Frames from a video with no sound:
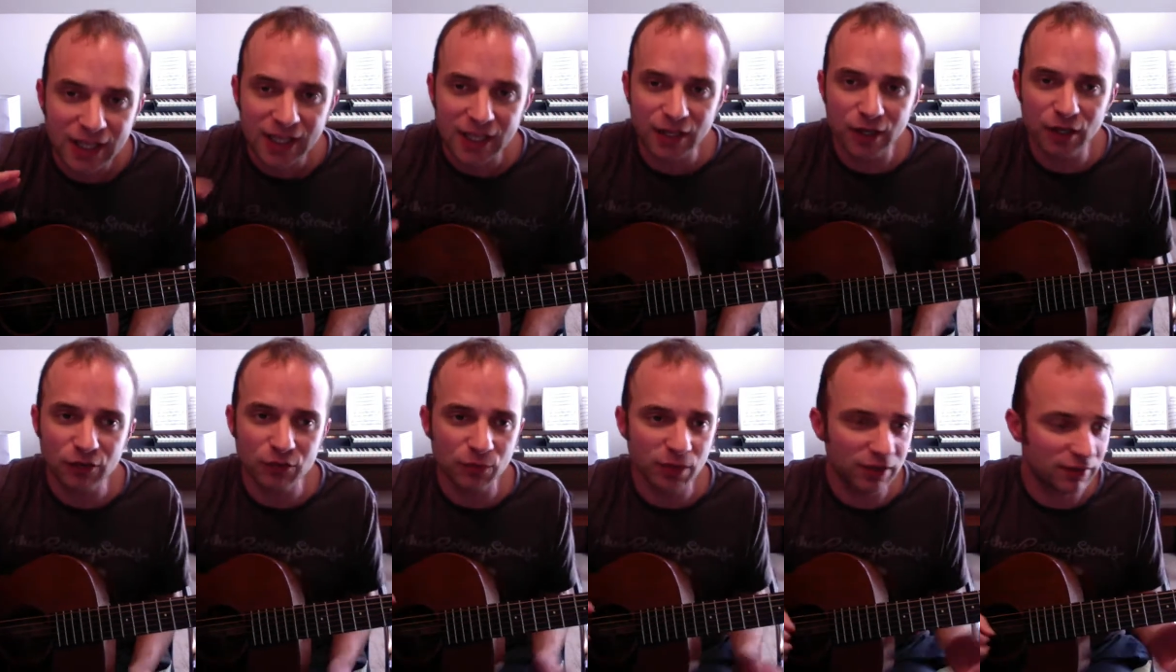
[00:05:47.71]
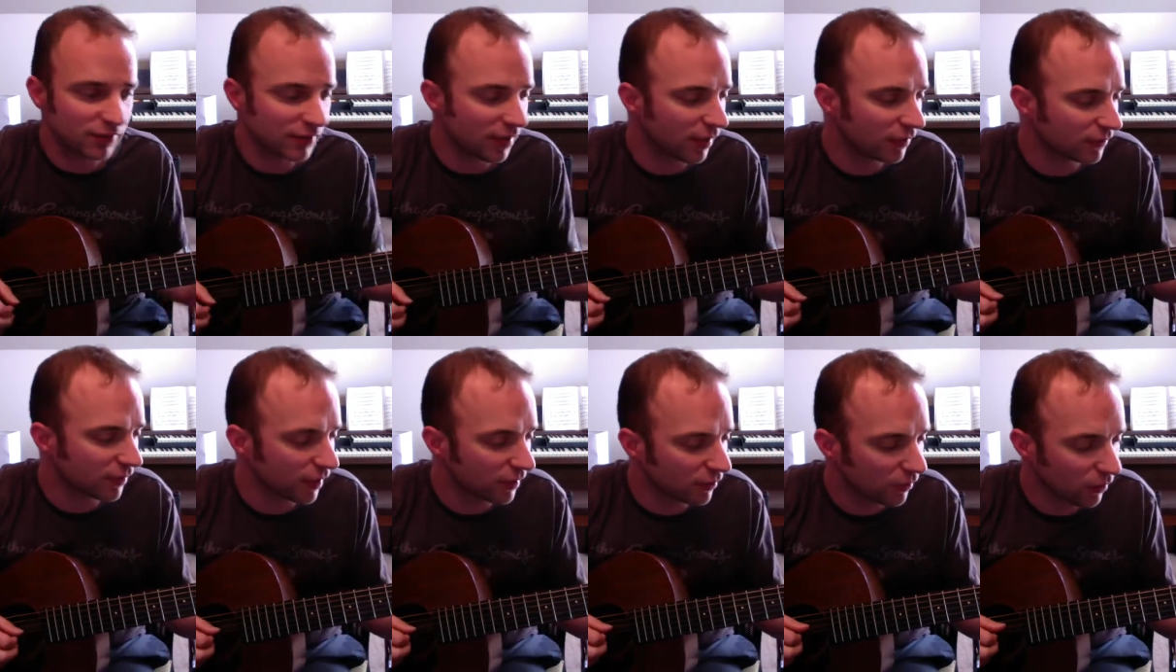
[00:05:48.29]
Here's what it
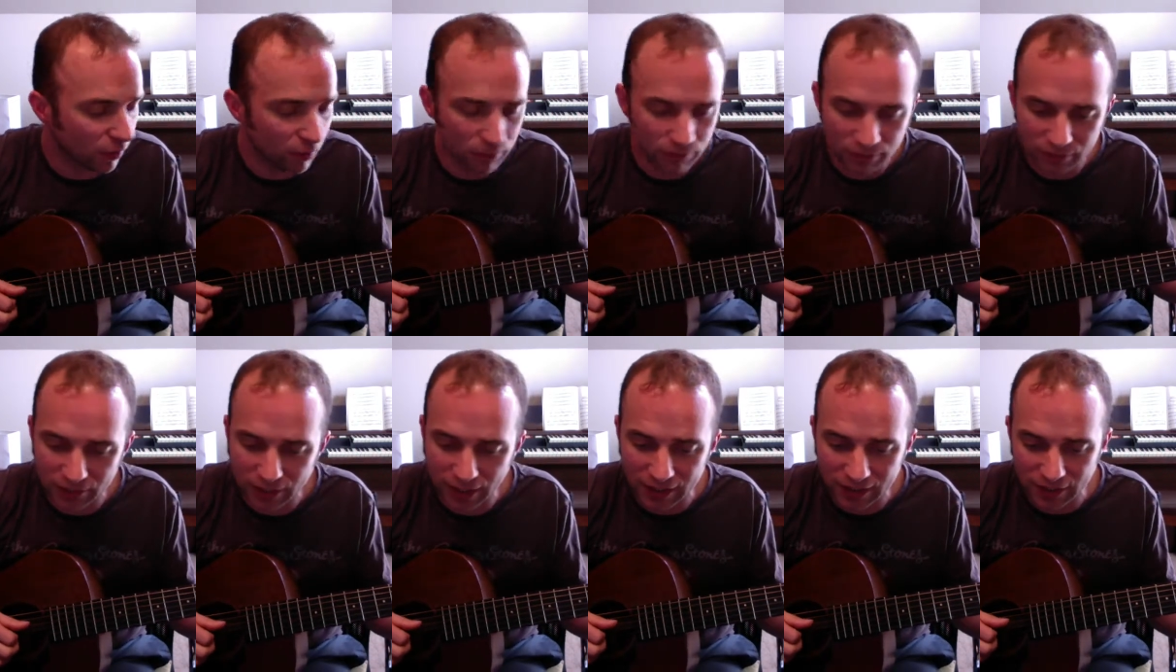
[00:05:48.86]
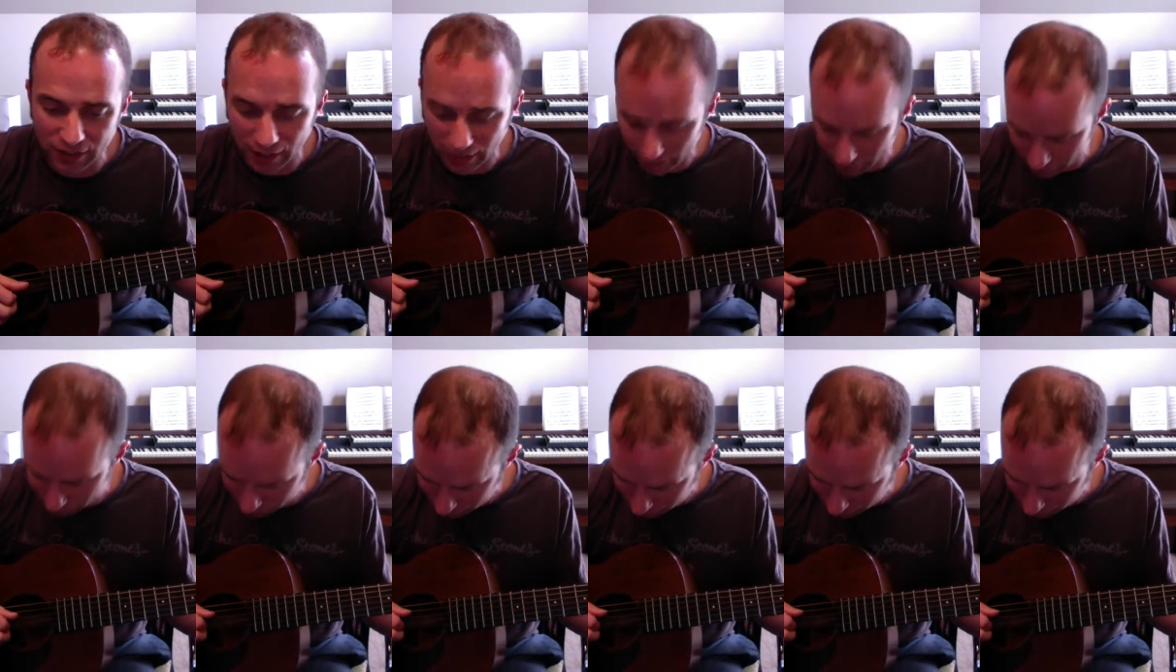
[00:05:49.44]
sounds like though. Second line.